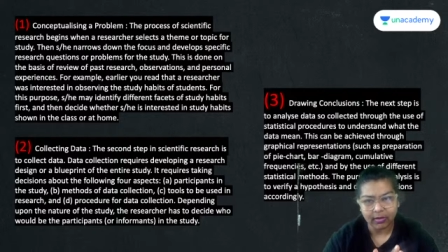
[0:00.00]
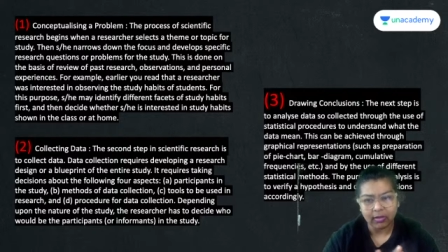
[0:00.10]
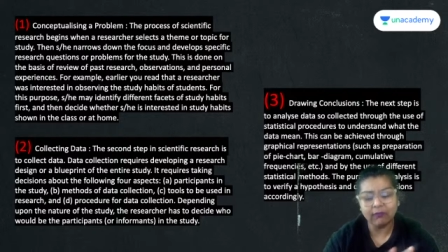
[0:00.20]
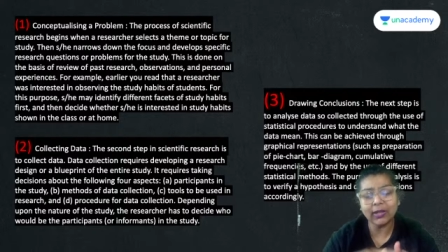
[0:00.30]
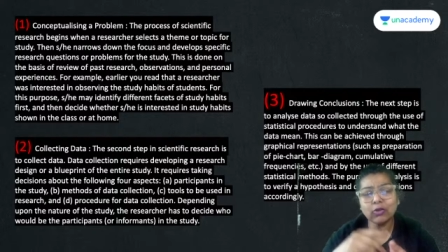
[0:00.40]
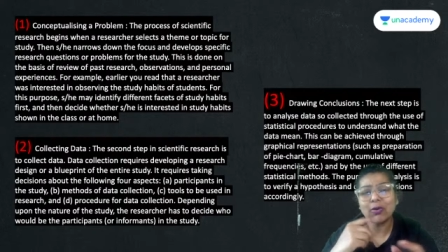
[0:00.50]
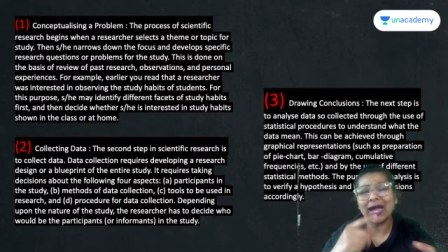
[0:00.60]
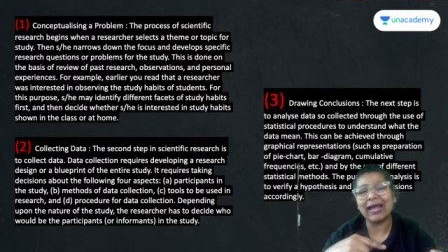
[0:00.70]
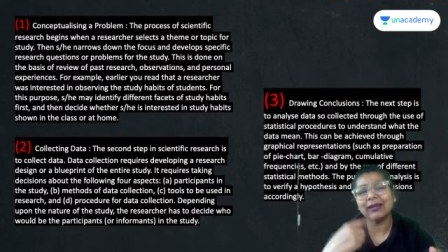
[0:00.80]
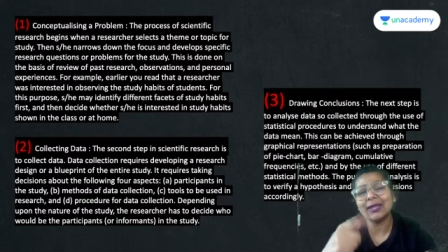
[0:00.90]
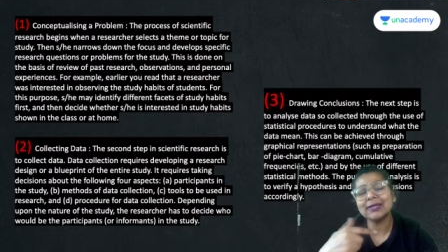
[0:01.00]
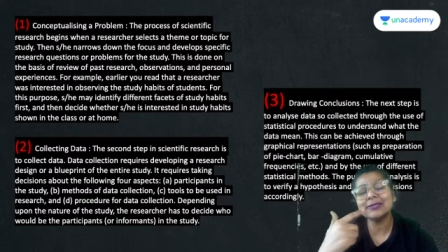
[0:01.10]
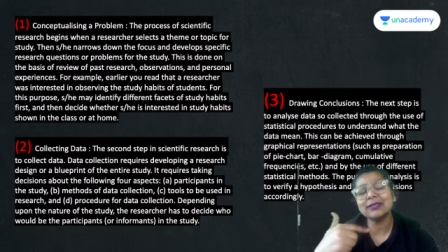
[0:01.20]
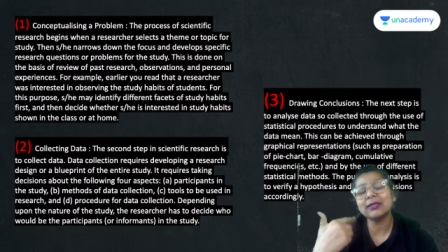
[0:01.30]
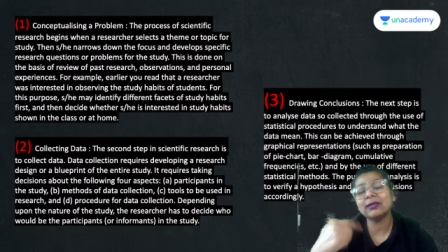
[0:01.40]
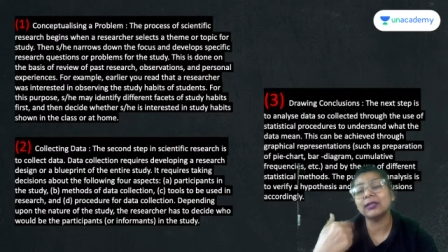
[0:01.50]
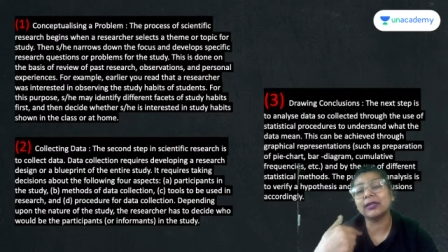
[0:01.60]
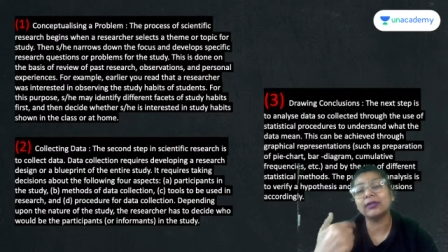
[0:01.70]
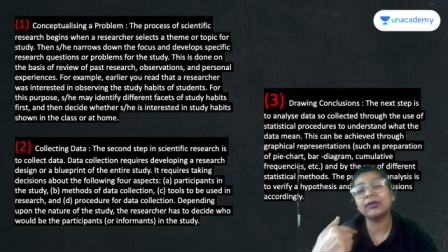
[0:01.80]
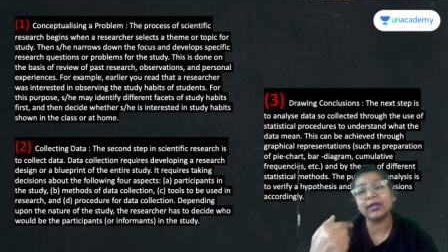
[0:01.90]
where you analyzing the
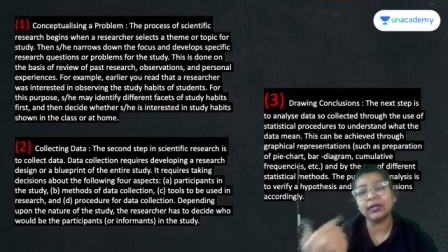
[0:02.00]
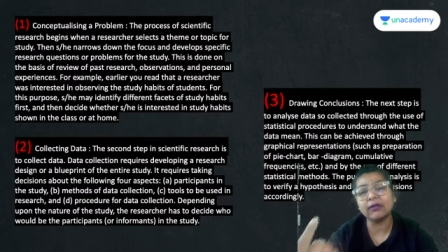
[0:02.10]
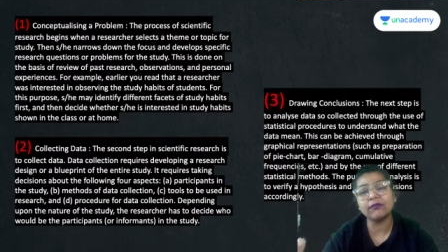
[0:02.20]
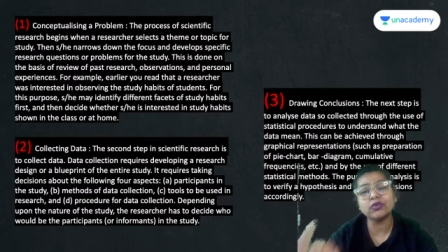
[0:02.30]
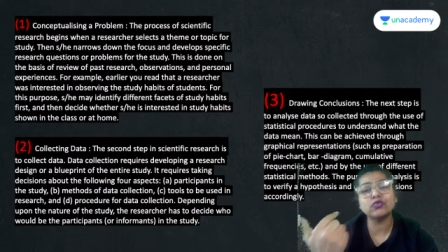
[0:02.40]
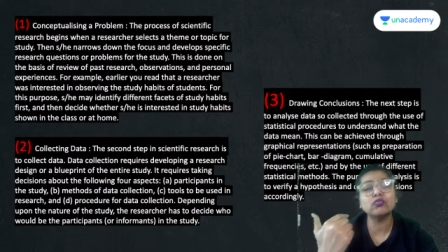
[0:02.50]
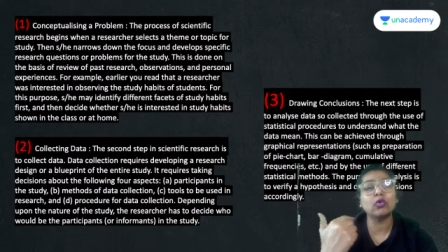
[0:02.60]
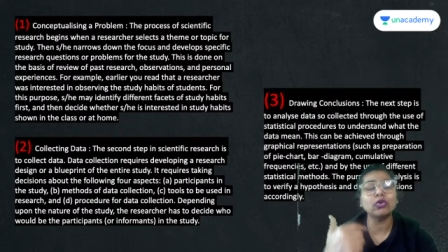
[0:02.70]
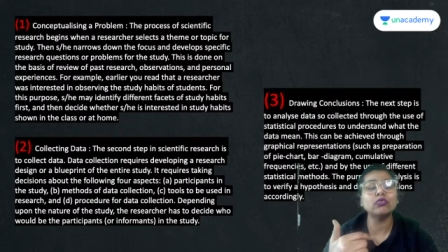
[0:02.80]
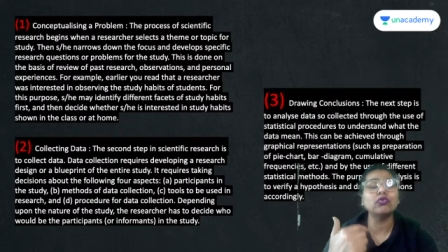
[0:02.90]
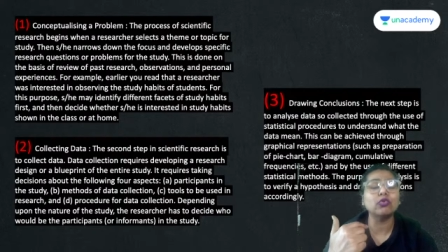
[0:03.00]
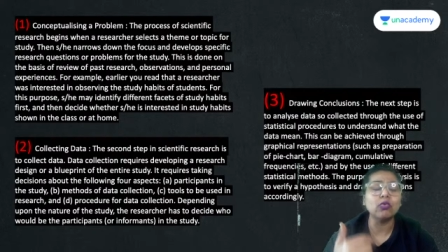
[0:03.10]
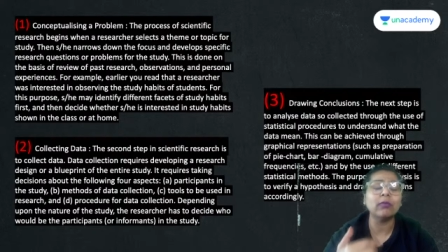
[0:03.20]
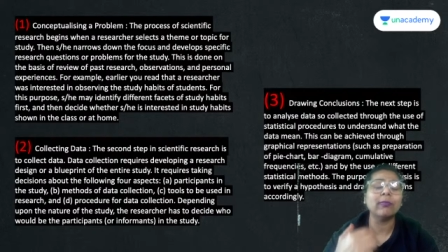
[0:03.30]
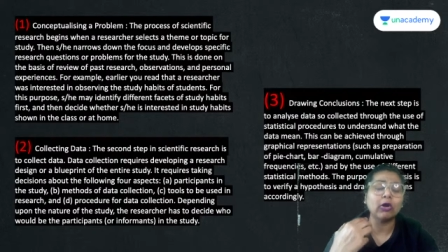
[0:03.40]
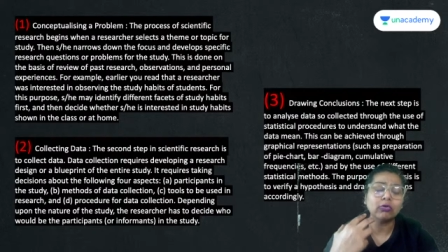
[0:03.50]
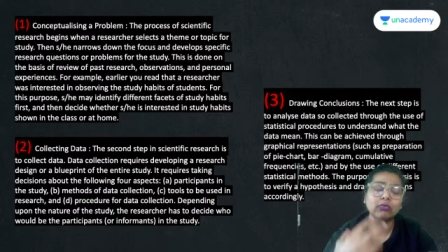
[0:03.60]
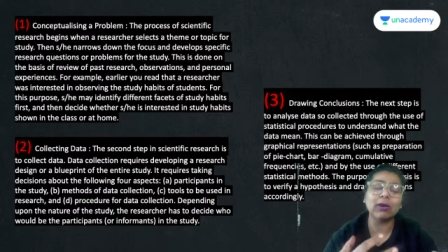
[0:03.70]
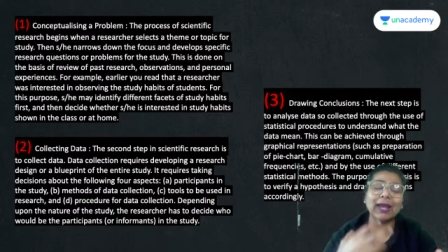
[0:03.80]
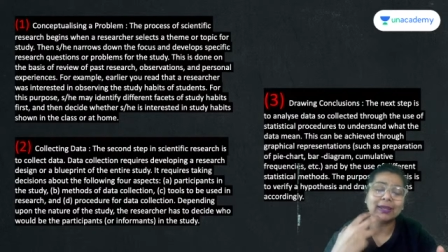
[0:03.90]
collected data which you want to know about
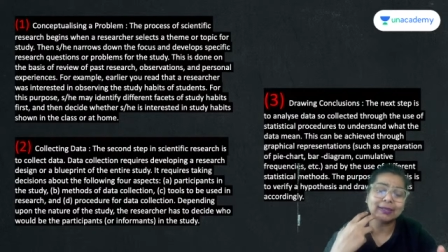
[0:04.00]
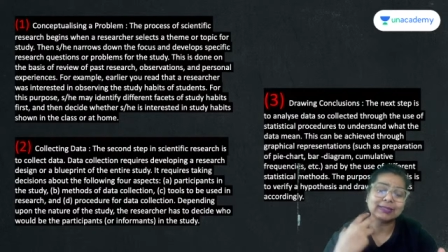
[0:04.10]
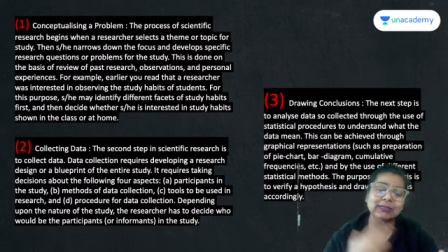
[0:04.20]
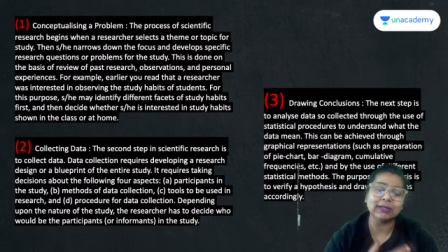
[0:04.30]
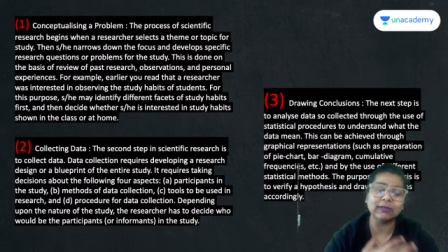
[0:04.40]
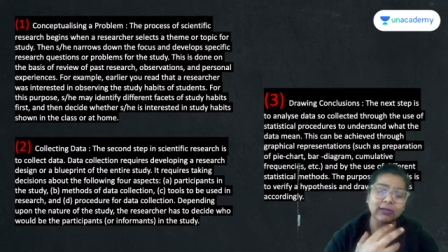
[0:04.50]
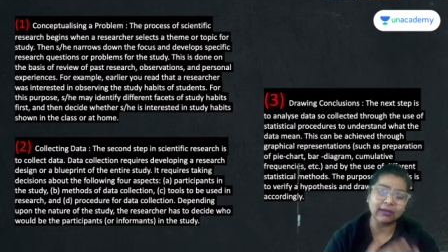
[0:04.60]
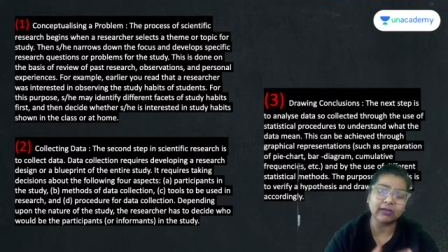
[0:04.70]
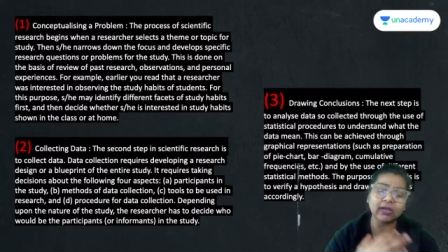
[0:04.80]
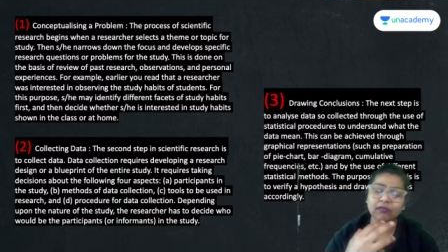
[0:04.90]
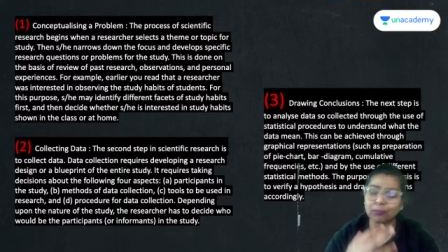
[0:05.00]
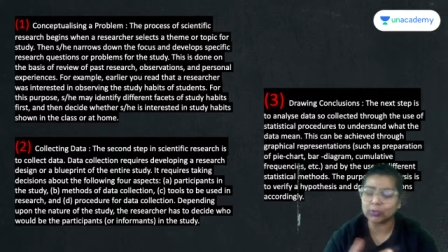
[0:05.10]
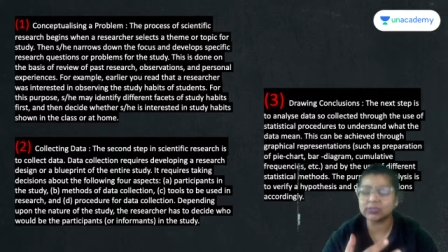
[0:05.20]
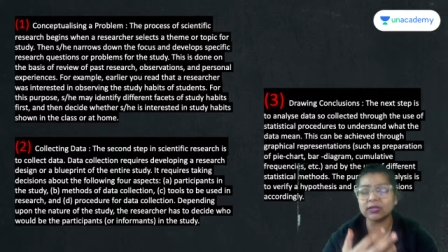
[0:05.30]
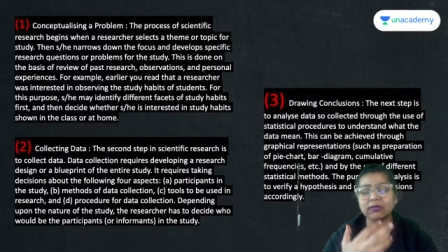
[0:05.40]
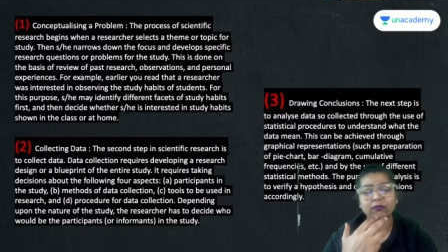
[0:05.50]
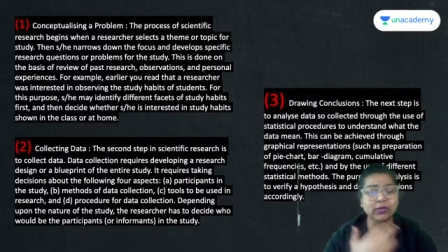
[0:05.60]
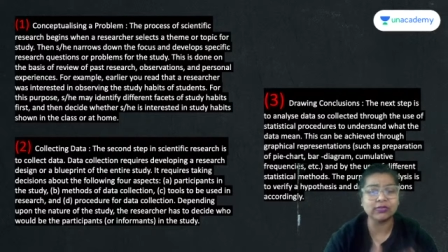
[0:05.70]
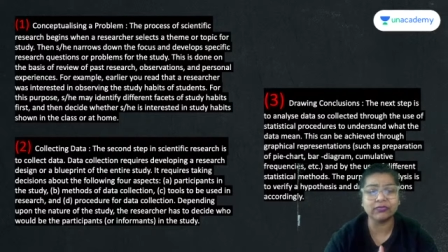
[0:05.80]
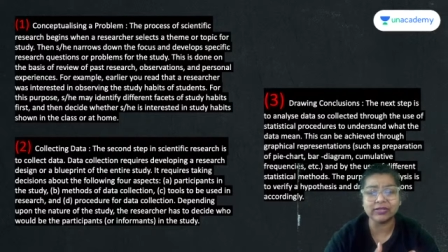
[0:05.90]
why is it negative, positive, what
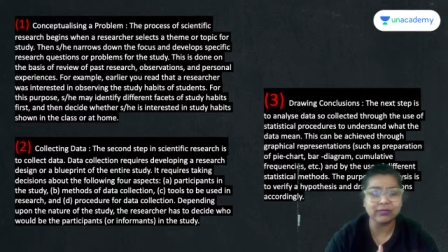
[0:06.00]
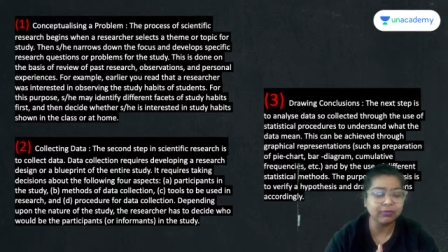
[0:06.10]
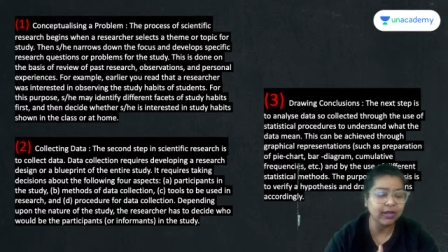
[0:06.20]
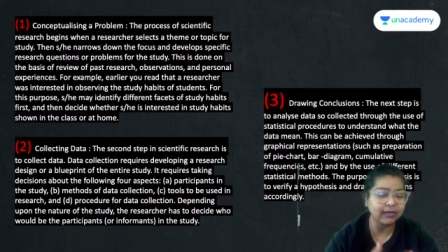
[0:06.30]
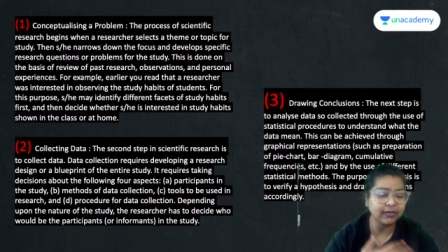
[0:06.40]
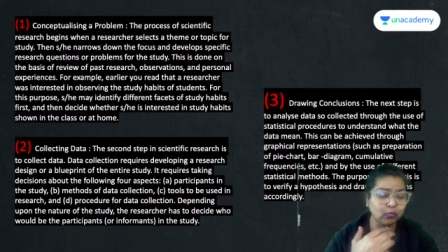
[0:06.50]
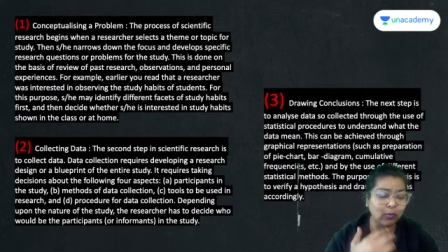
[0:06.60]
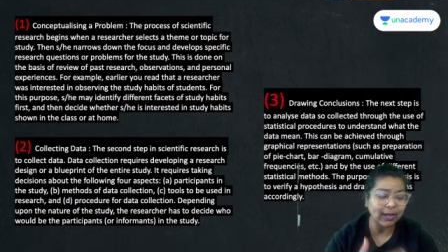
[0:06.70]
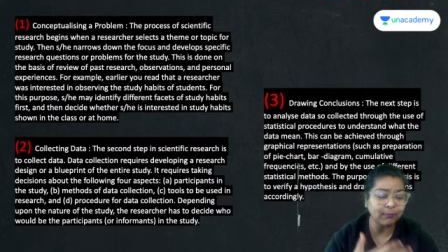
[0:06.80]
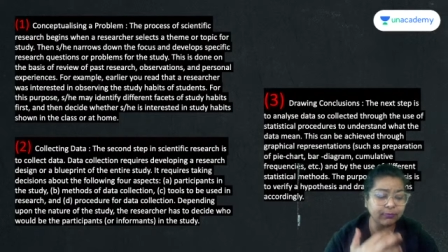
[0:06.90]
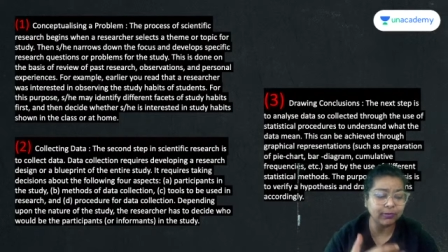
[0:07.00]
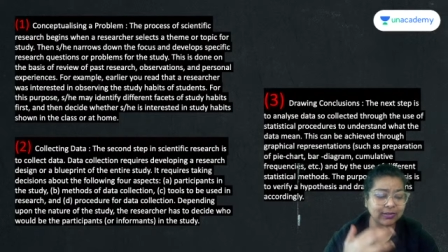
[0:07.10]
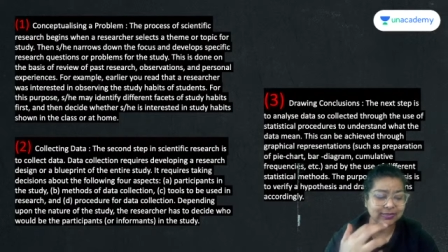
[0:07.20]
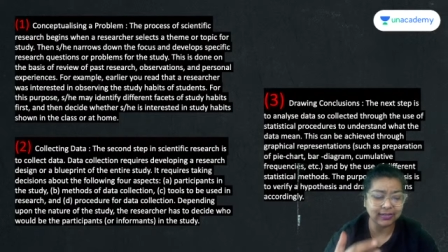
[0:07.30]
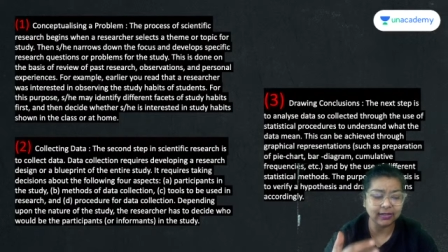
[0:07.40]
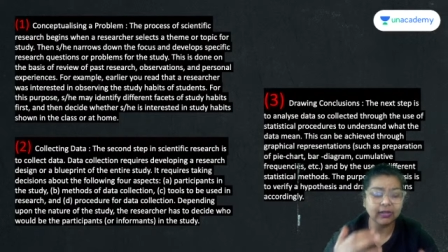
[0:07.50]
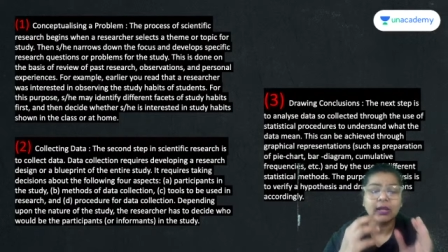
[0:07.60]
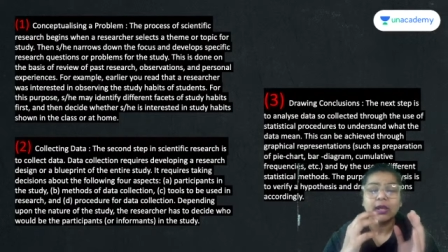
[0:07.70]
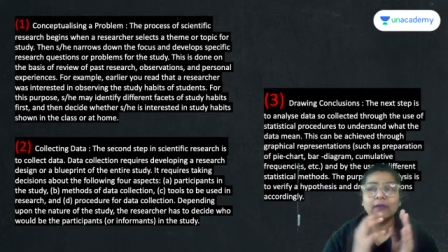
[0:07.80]
is the reason behind it, why people are saying it.